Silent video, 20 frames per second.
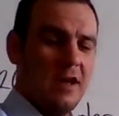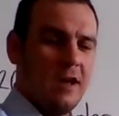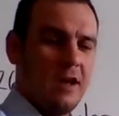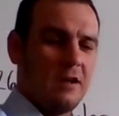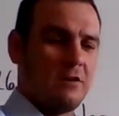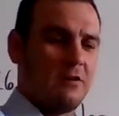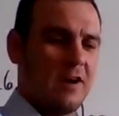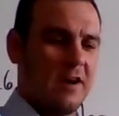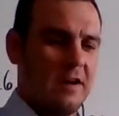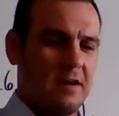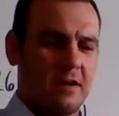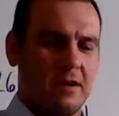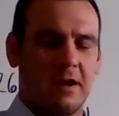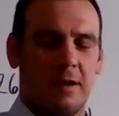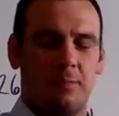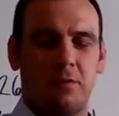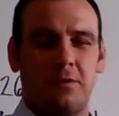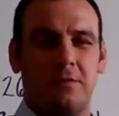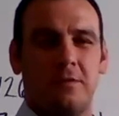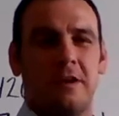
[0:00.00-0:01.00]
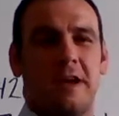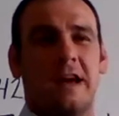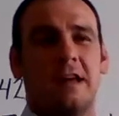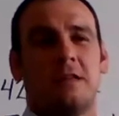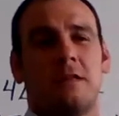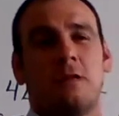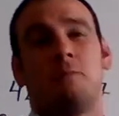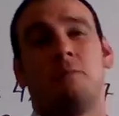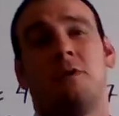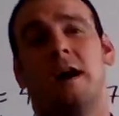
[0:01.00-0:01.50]
grading a couple of your guys'
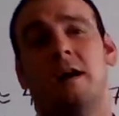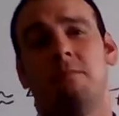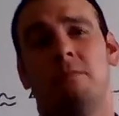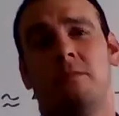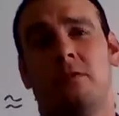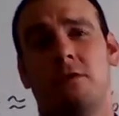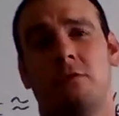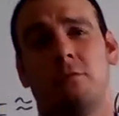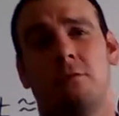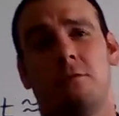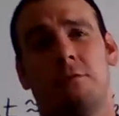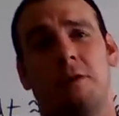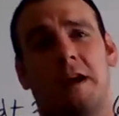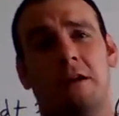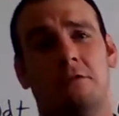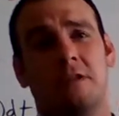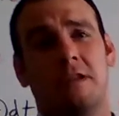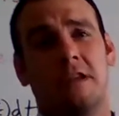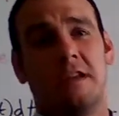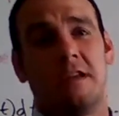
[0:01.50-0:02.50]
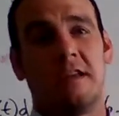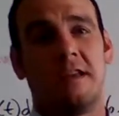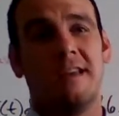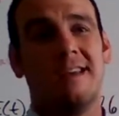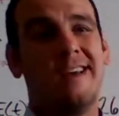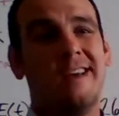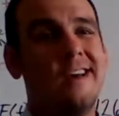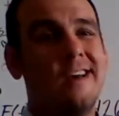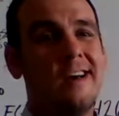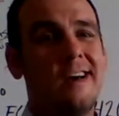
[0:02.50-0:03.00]
problems, you were rounding
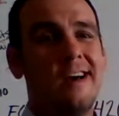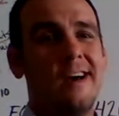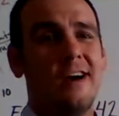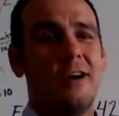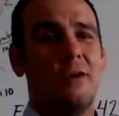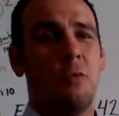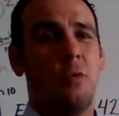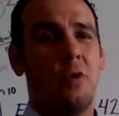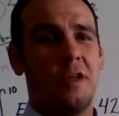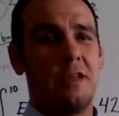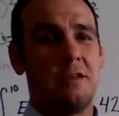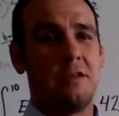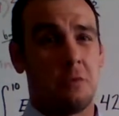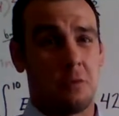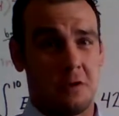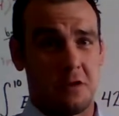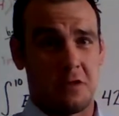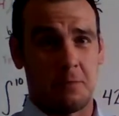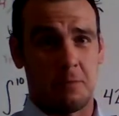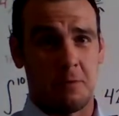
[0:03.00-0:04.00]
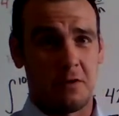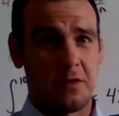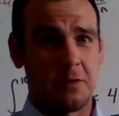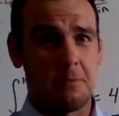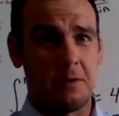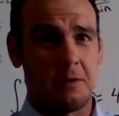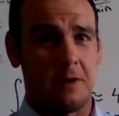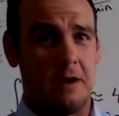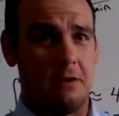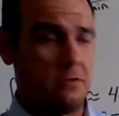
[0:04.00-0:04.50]
when you weren't supposed to be
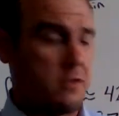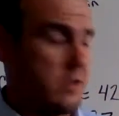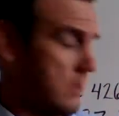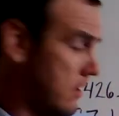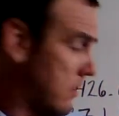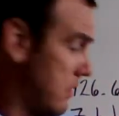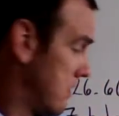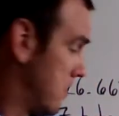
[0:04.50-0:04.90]
rounding.